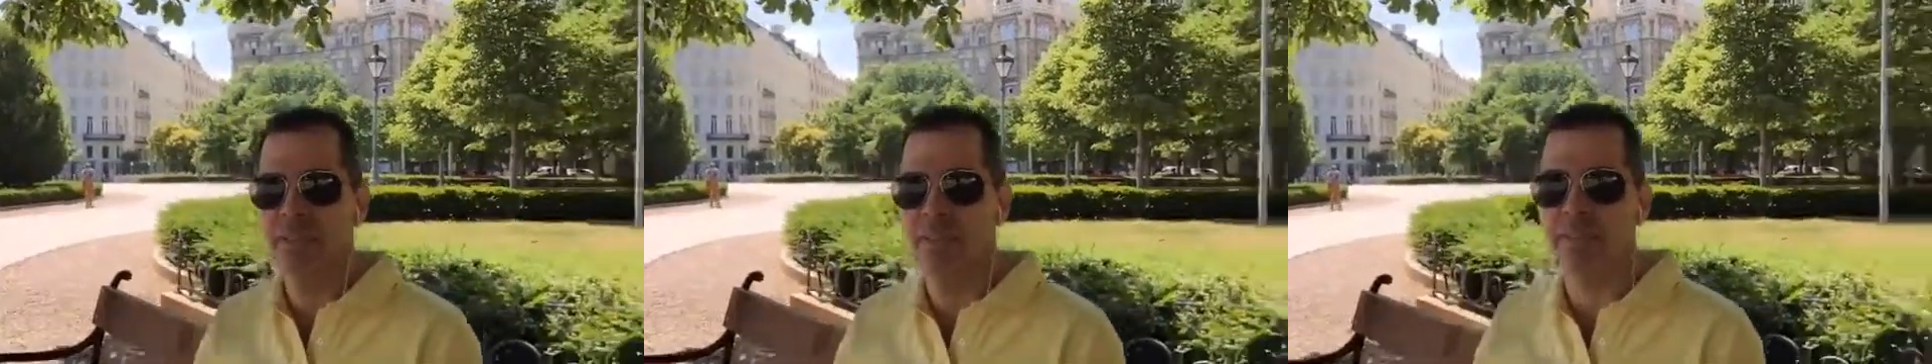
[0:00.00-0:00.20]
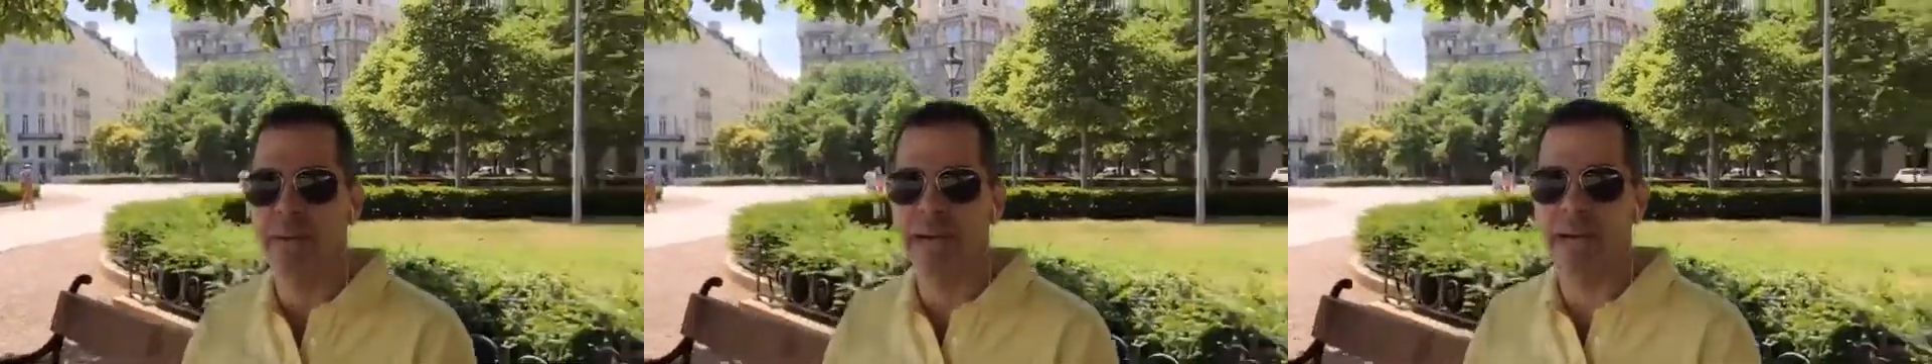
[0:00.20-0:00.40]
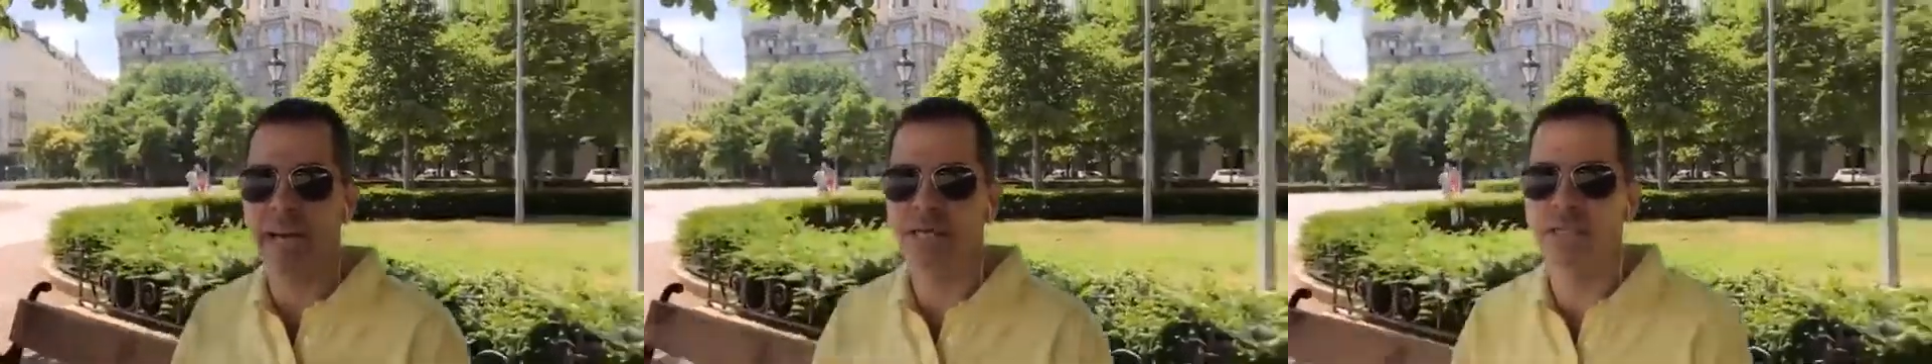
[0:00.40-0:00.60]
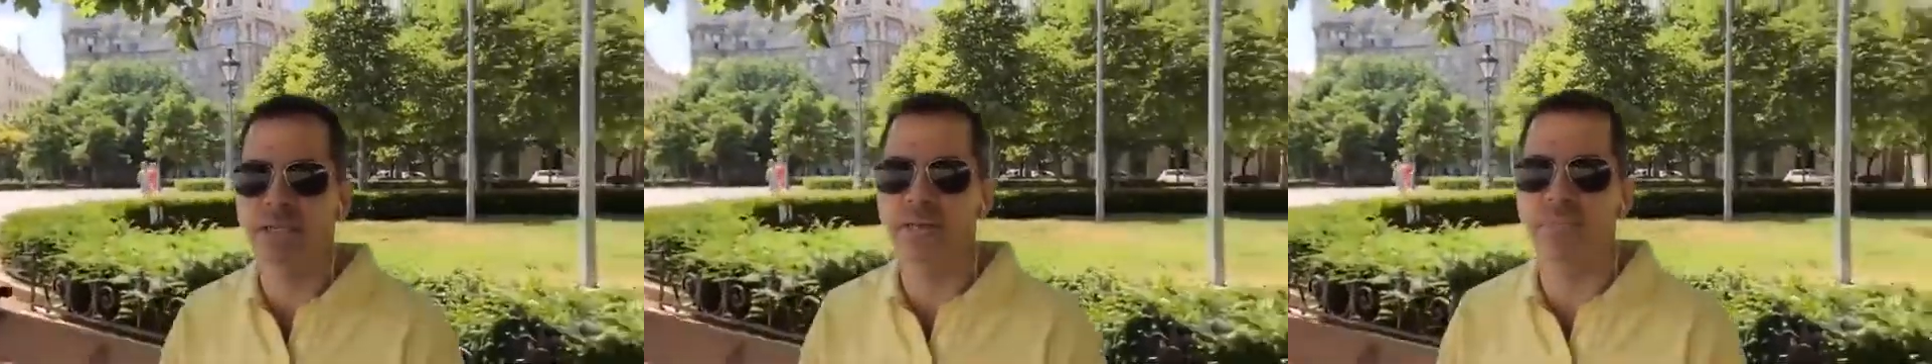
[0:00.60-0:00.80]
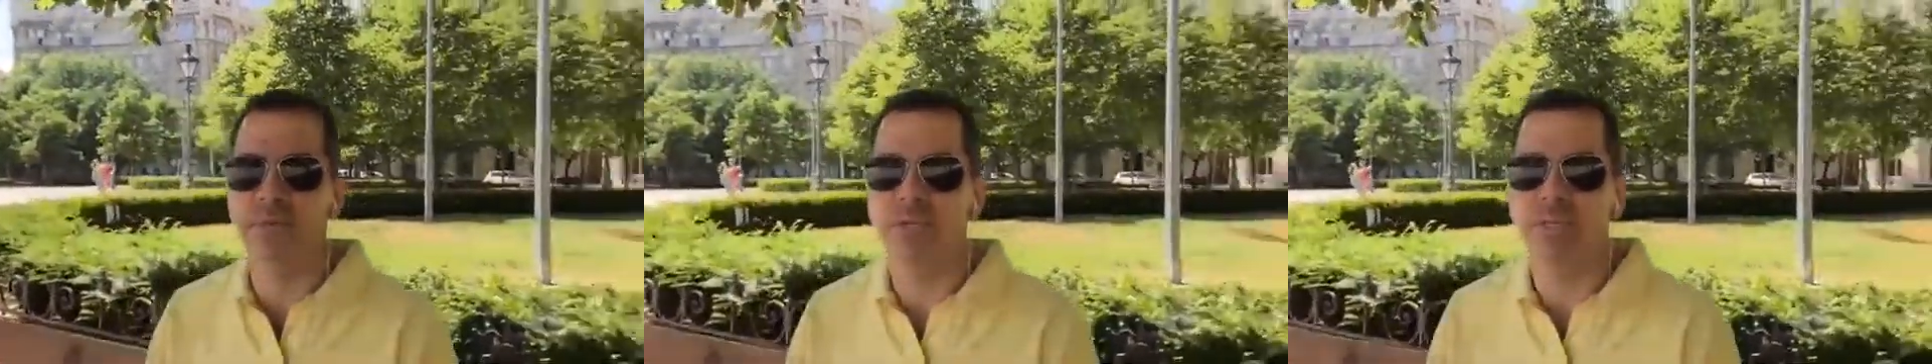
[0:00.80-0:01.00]
But actually,
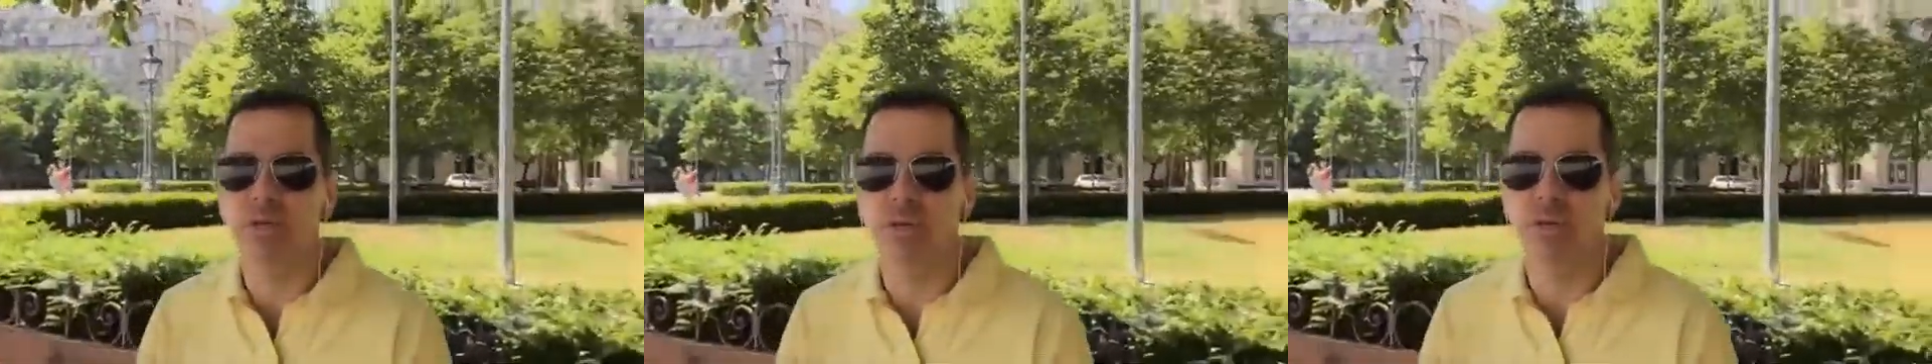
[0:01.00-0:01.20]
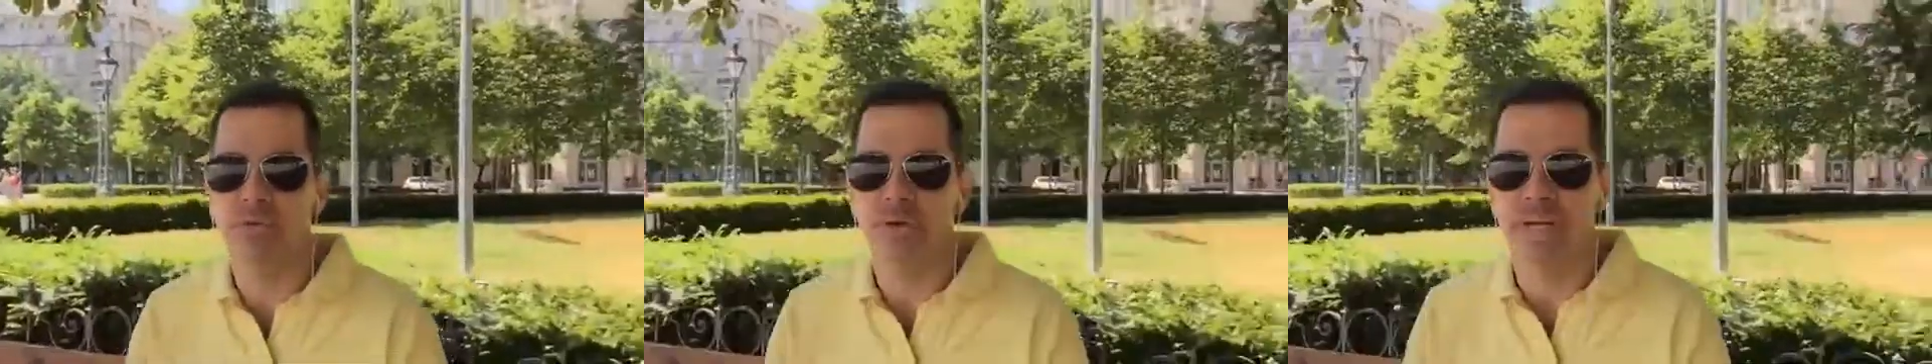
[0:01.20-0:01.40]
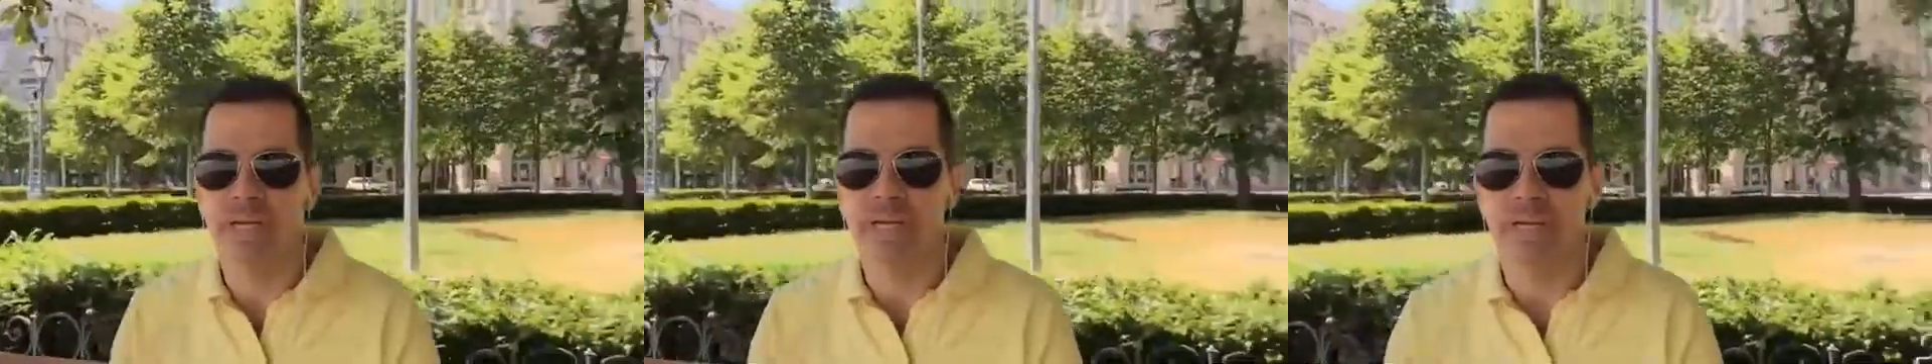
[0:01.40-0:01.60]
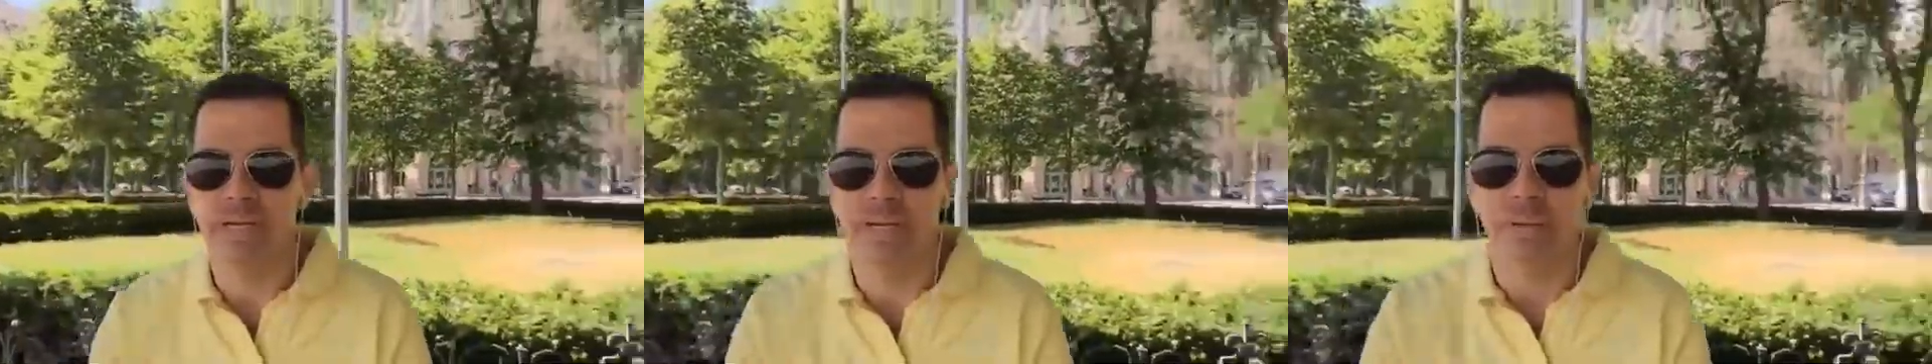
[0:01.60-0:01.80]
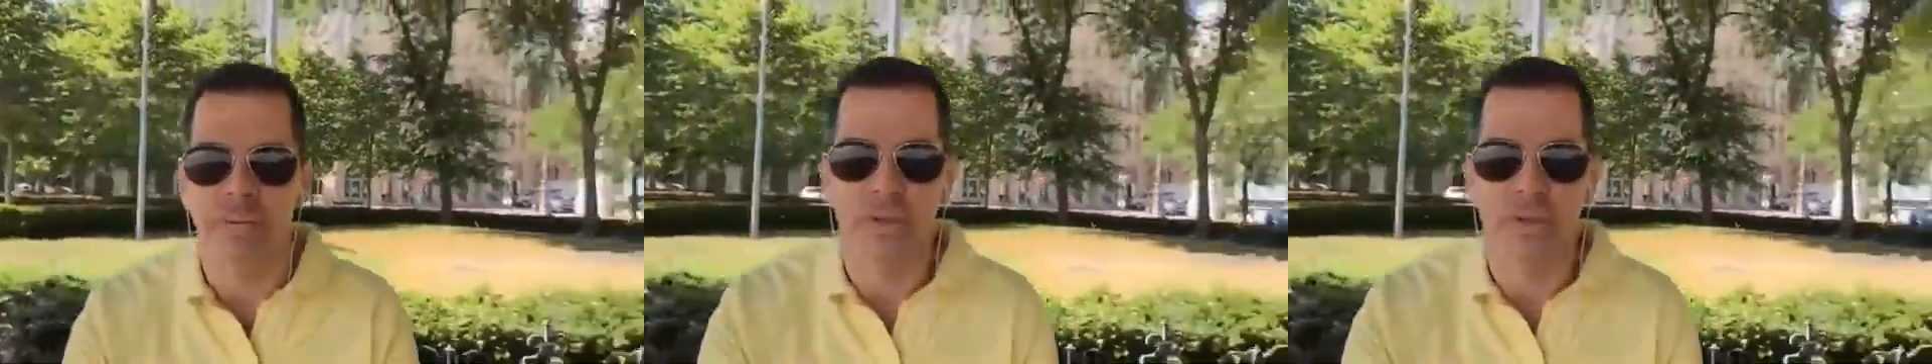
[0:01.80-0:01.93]
if we look over here,